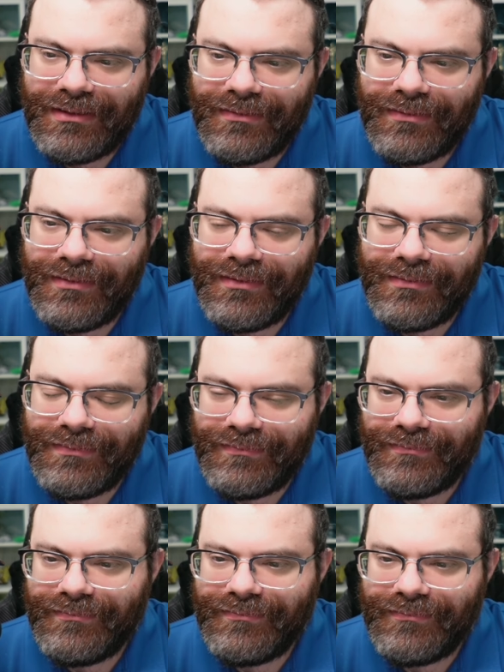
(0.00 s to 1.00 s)
or
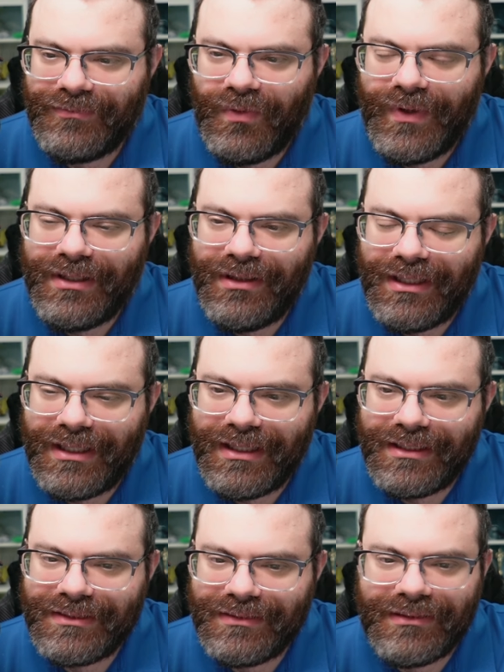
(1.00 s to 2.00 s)
quickly, I
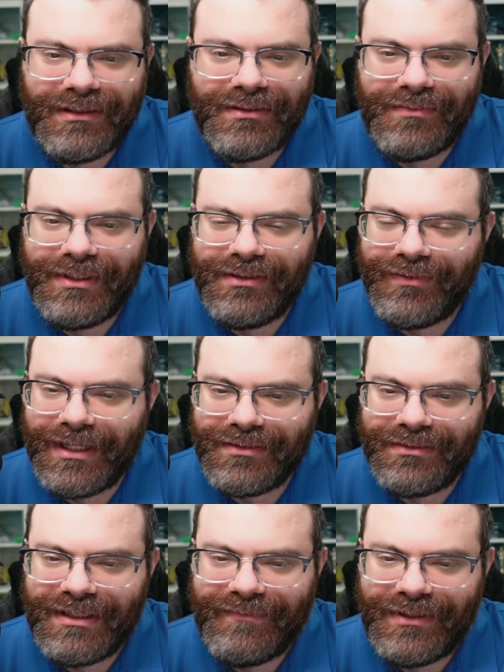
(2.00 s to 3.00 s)
guess it could be a
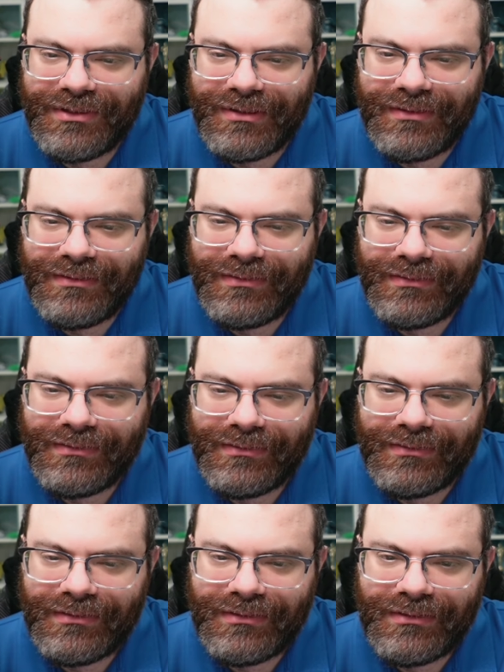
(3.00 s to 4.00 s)
direct definition.
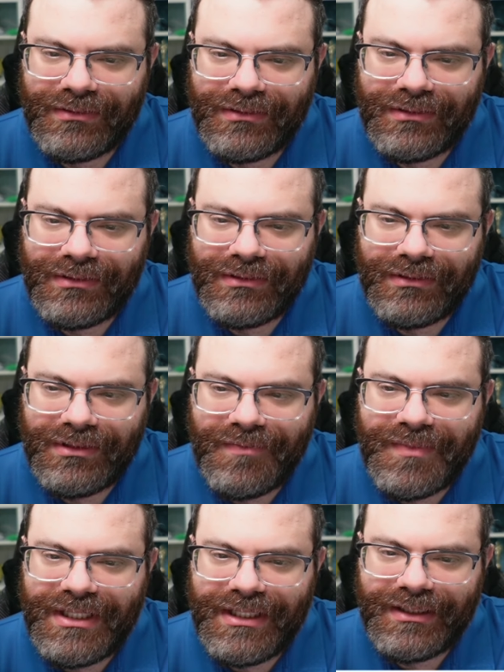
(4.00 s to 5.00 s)

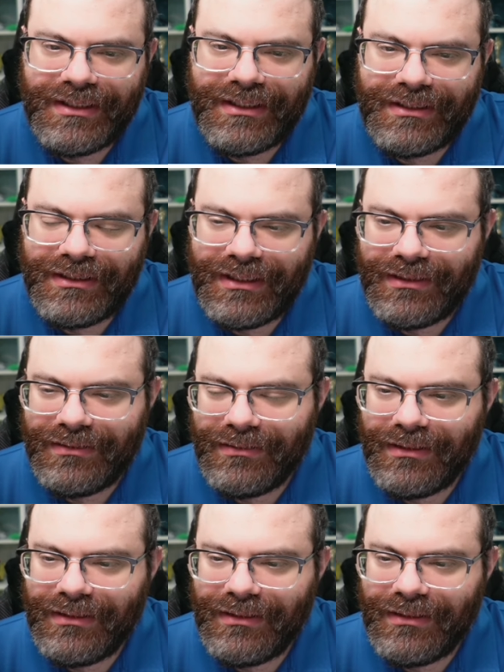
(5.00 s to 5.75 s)
Immediately, yeah.